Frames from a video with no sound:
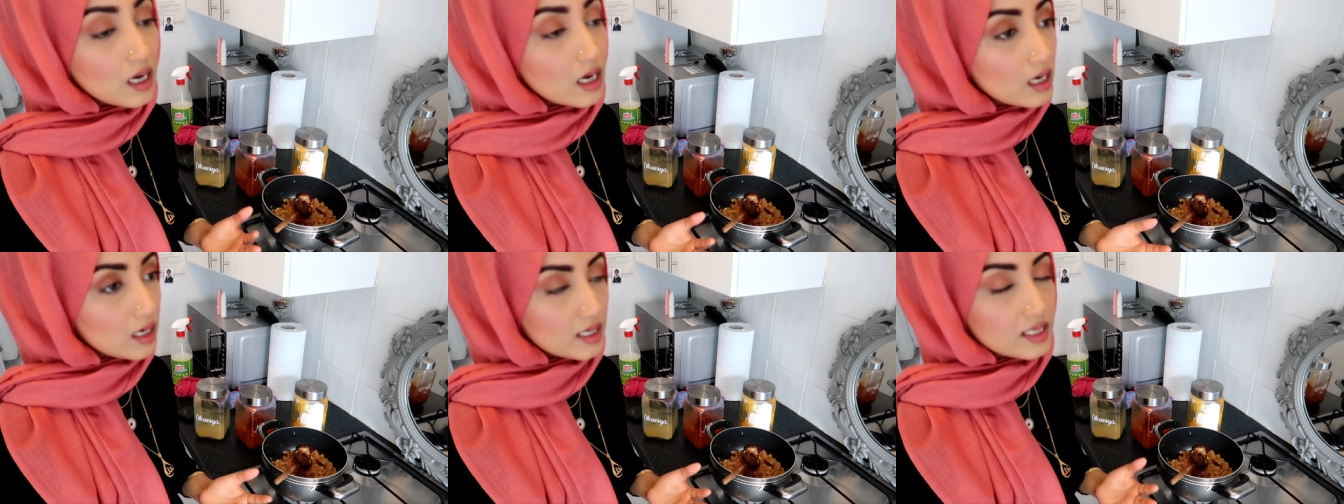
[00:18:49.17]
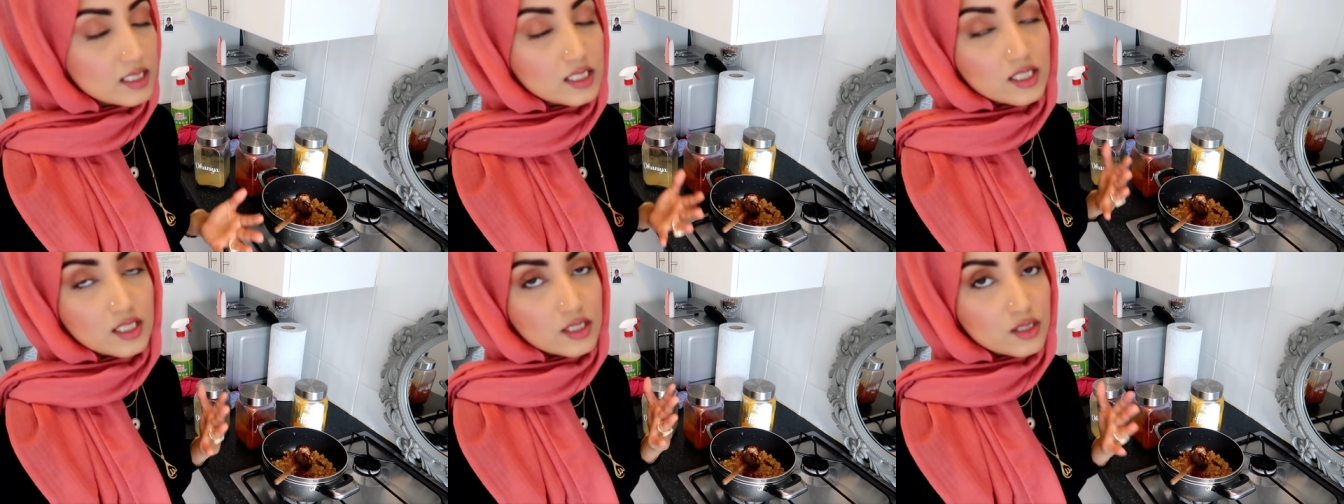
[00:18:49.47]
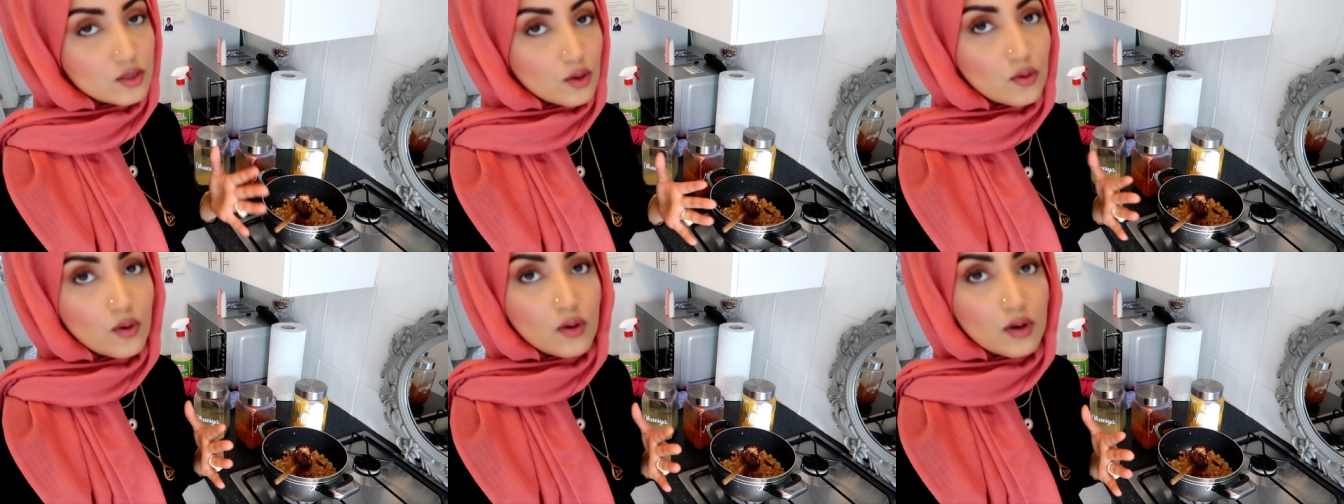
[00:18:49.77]
oh, it's
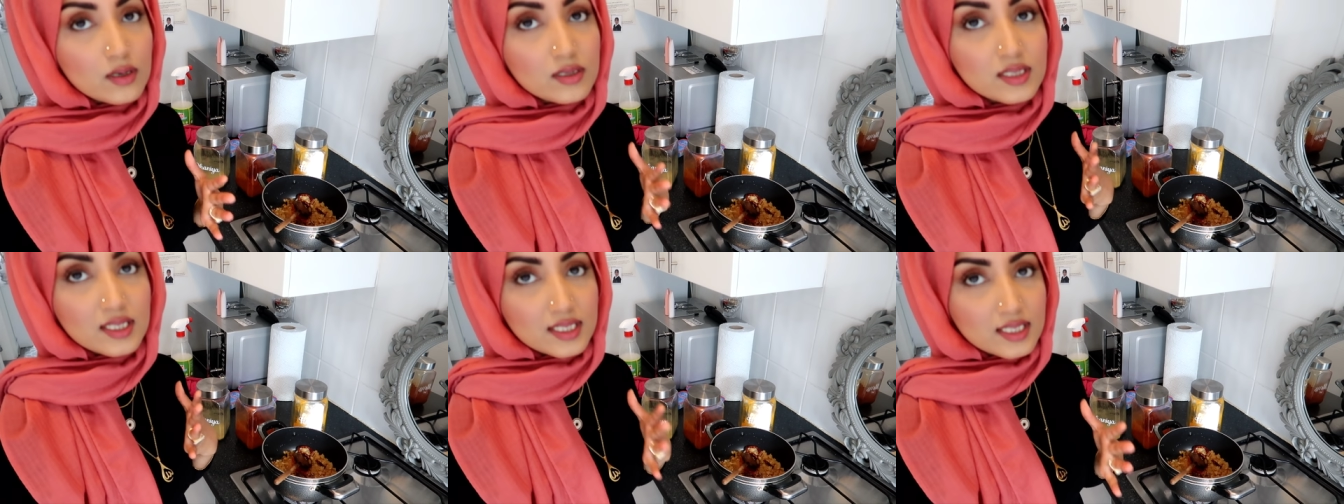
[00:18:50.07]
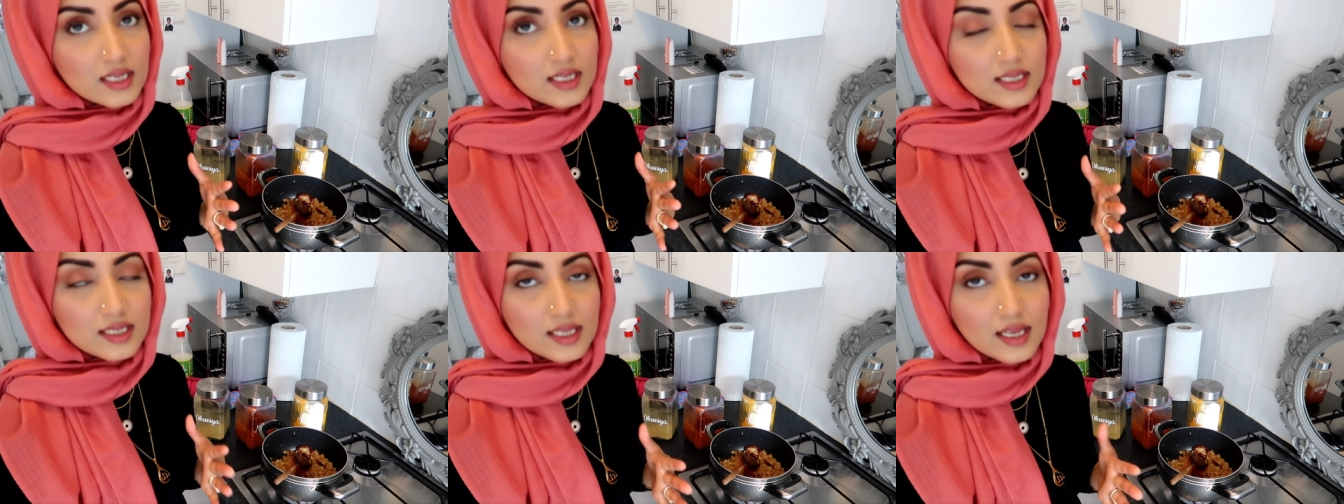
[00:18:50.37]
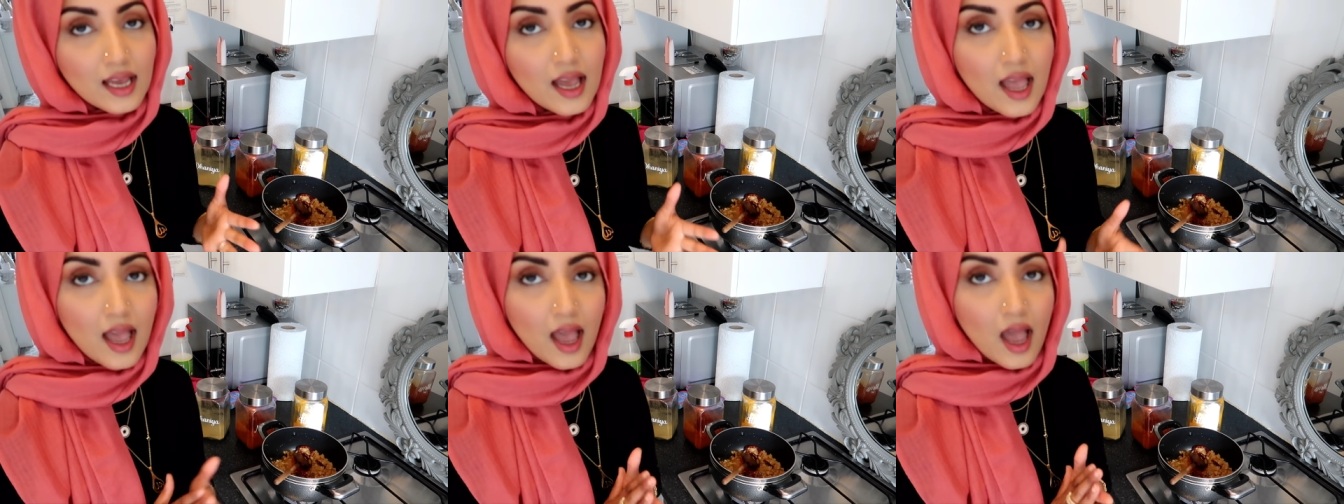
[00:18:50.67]
just so
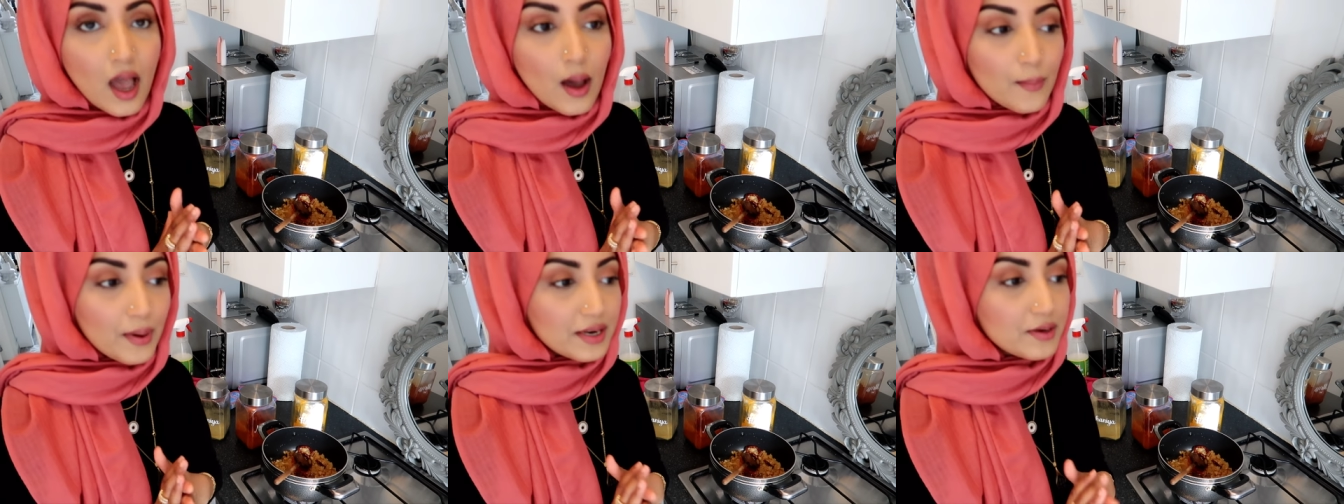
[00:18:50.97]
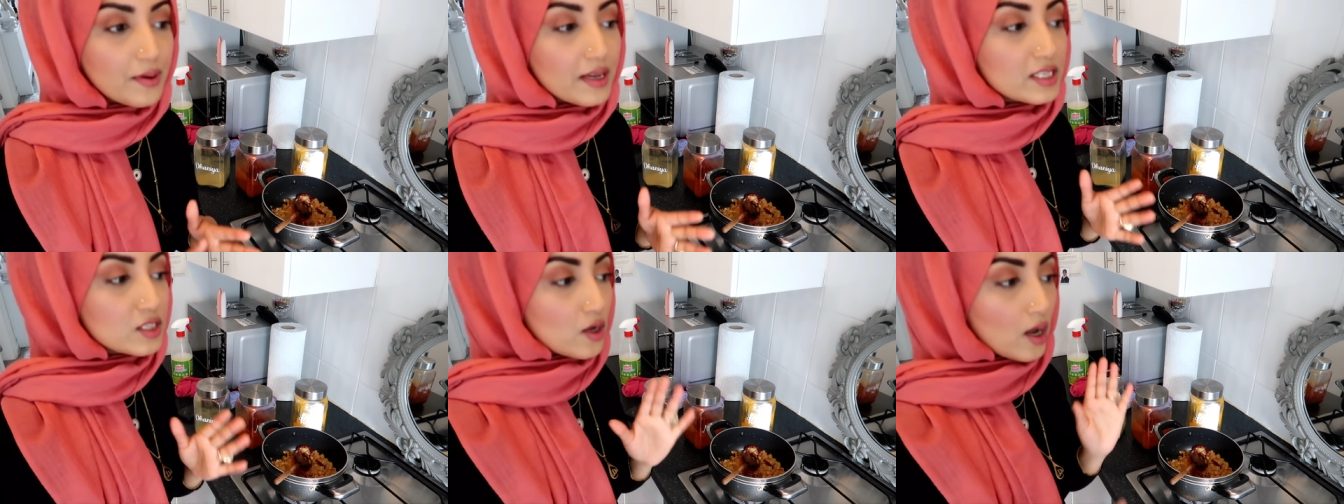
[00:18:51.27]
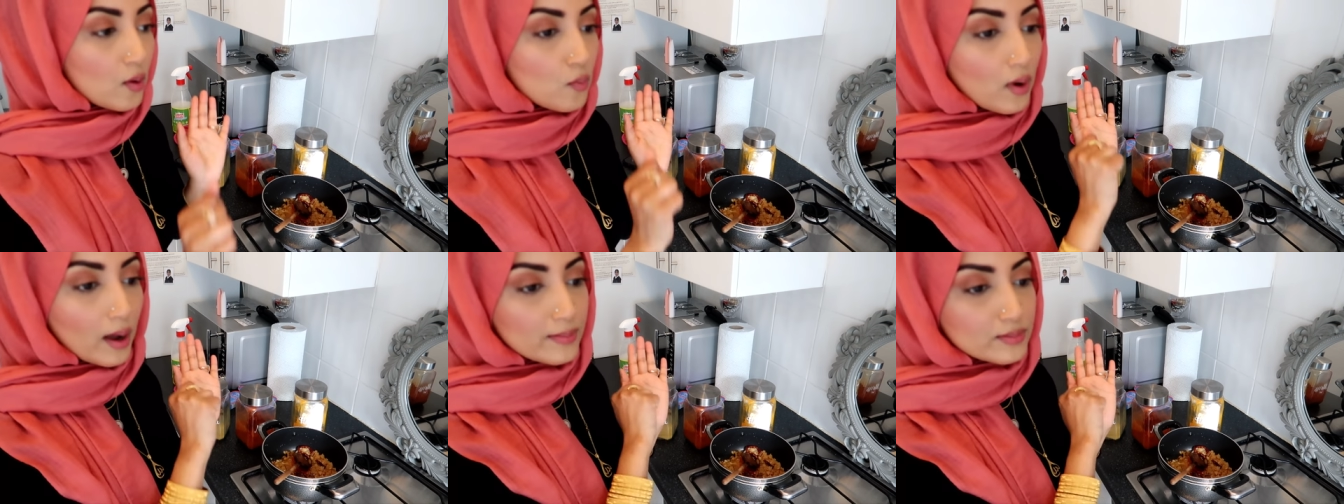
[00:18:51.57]
disgusting. But anyway,
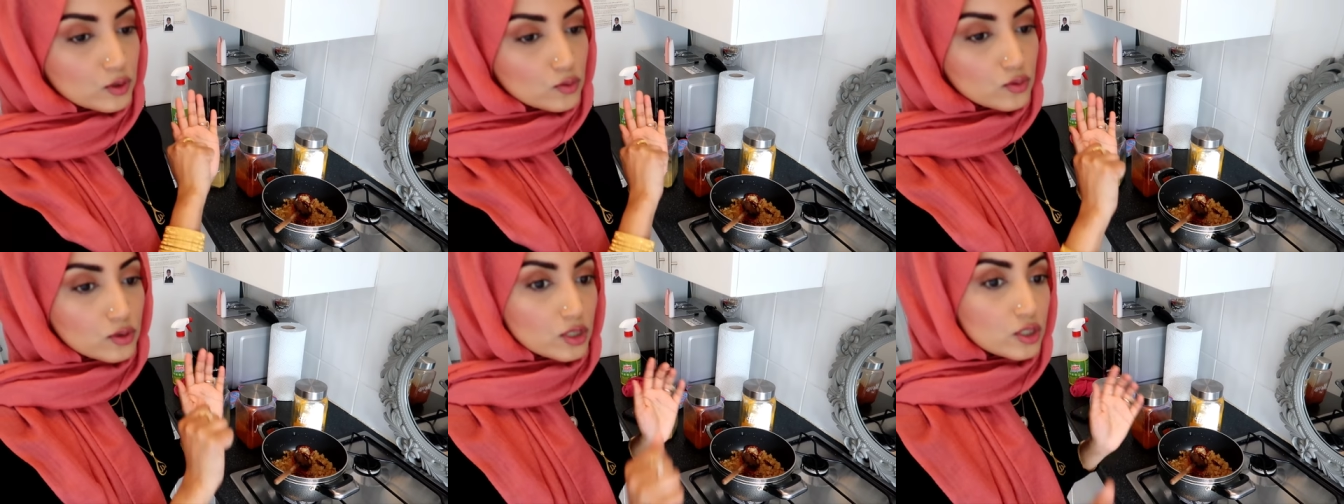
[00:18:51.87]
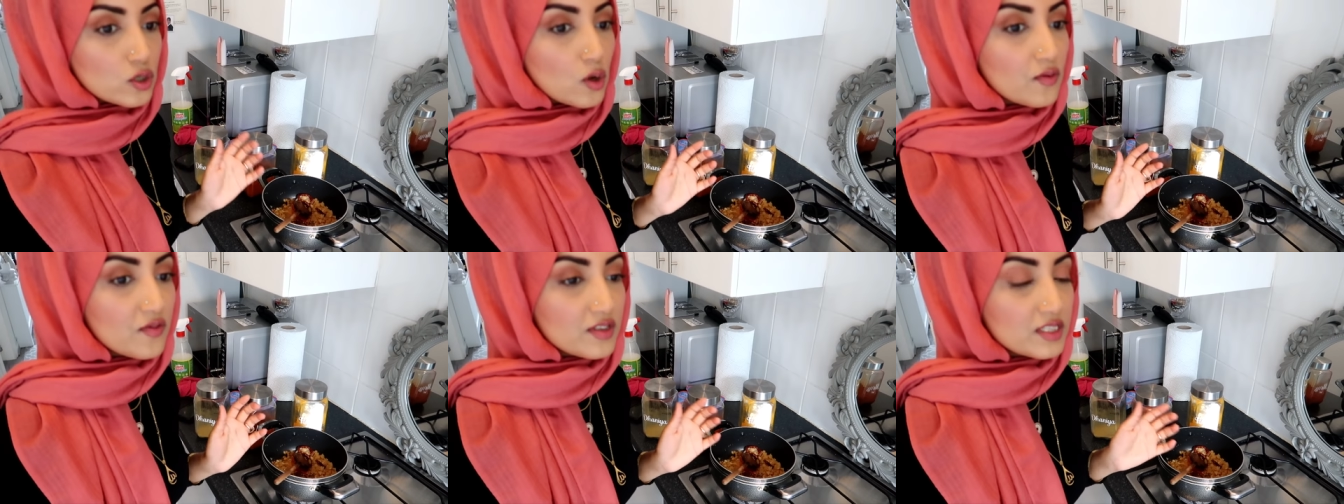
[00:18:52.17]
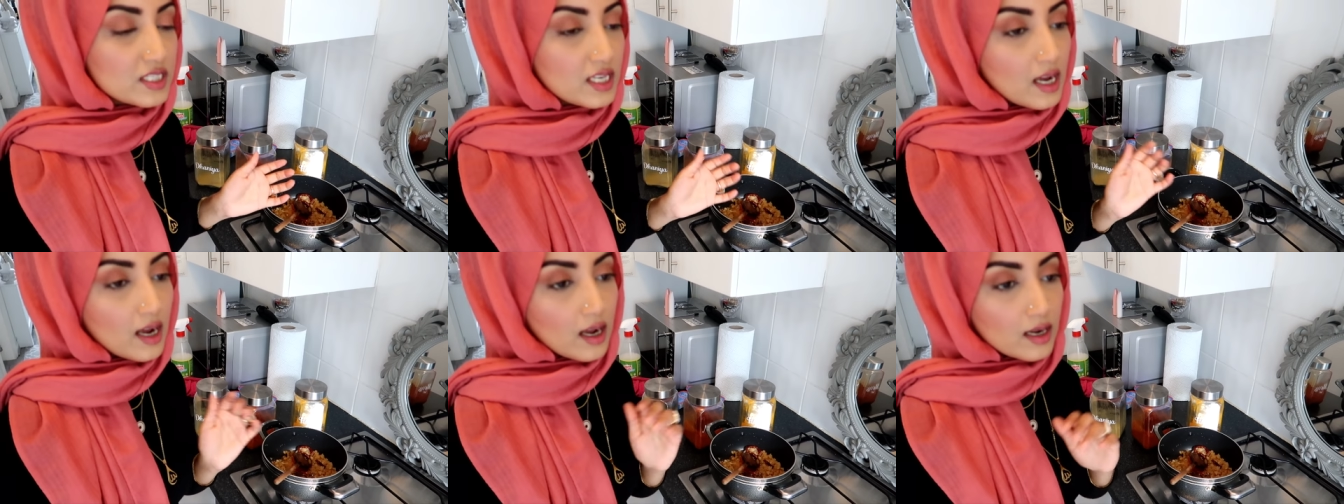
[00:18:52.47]
so I wiped all the
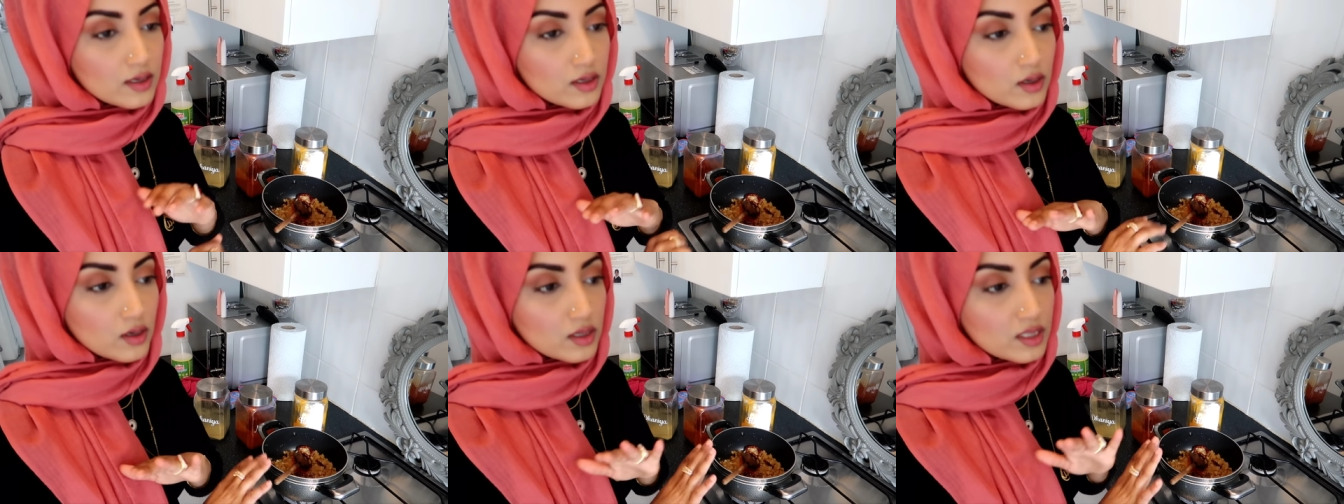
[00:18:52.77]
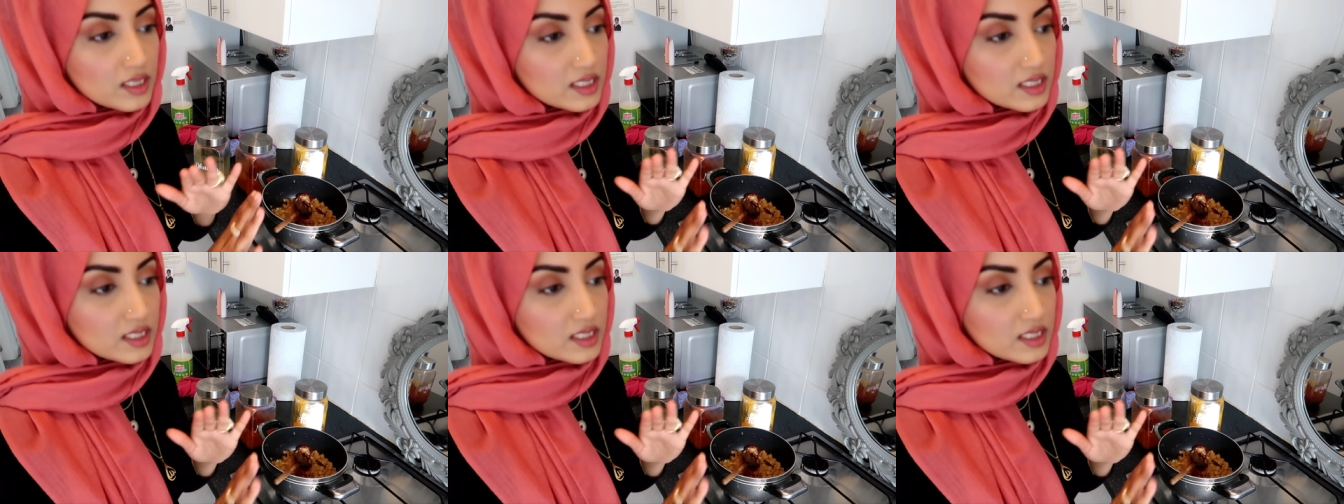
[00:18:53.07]
sofas down,